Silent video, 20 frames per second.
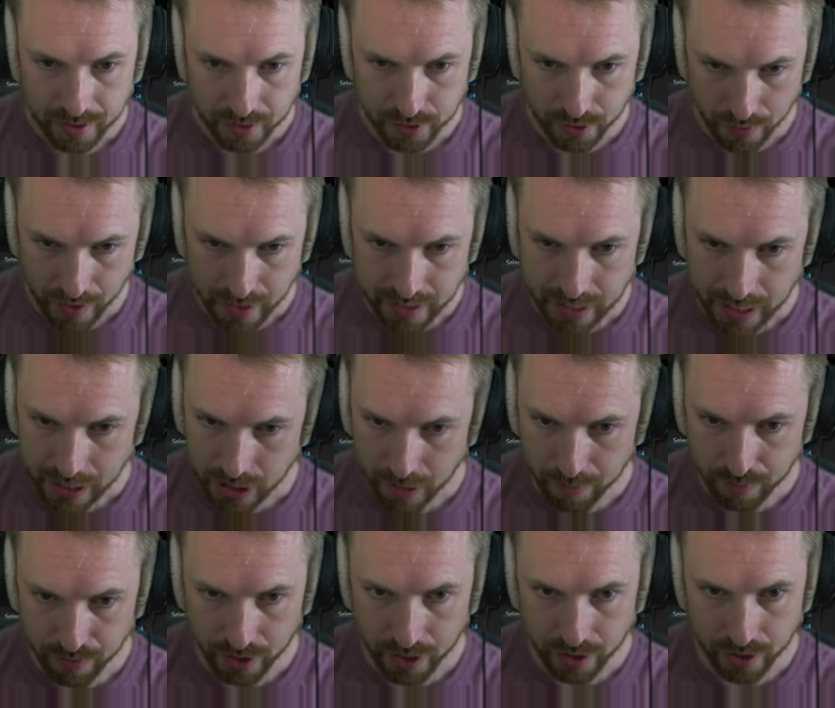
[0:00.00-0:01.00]
So that's actually
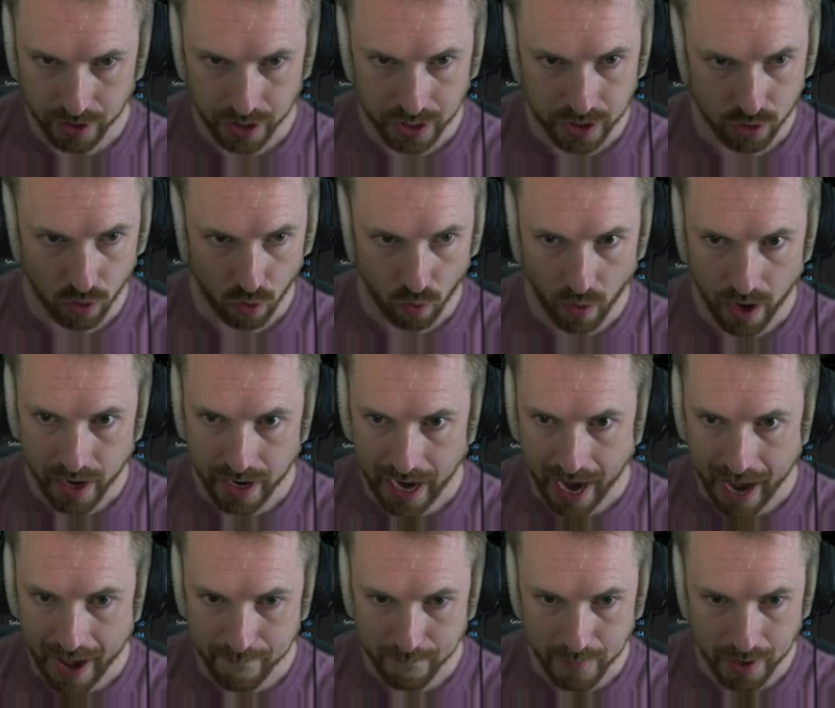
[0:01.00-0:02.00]
pretty good. It's already
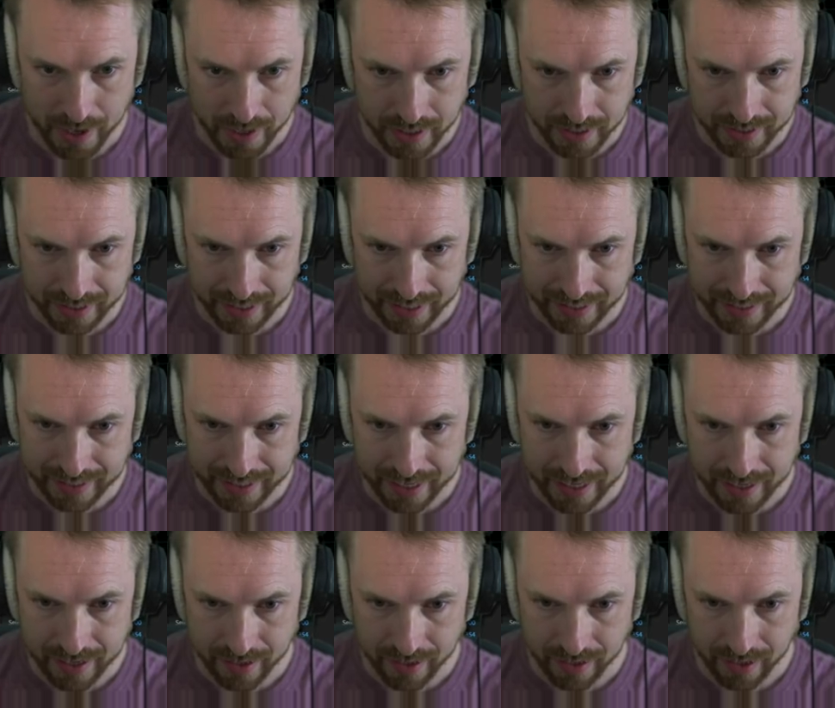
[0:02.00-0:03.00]
at minus
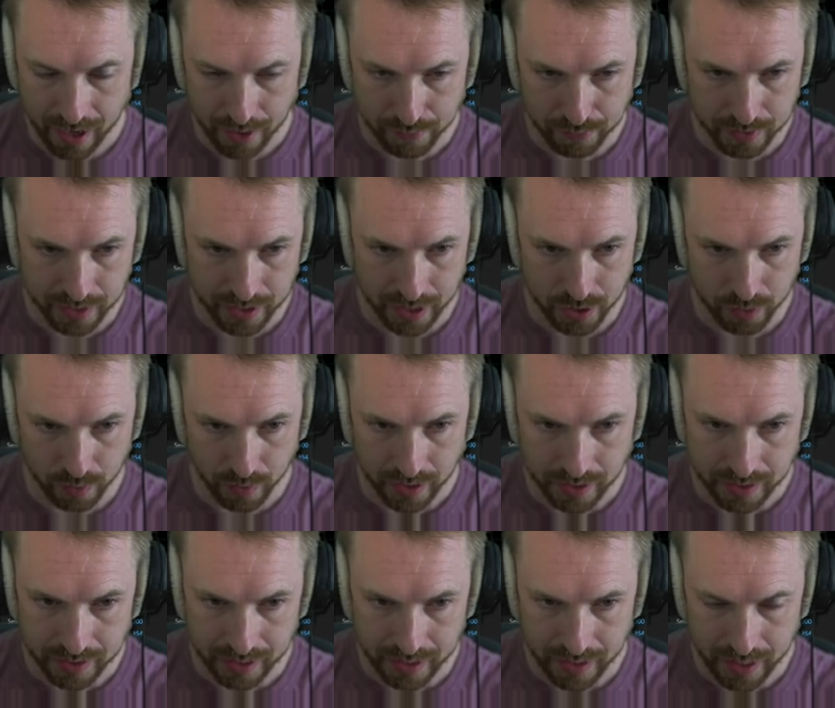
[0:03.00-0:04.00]
16 lufs, as we
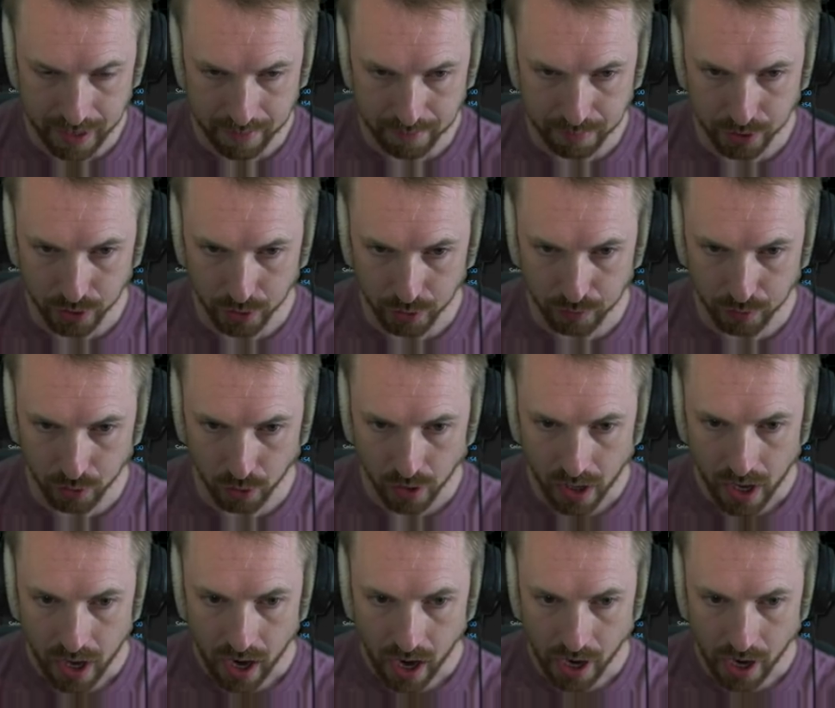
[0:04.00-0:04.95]
can see there. Beautiful.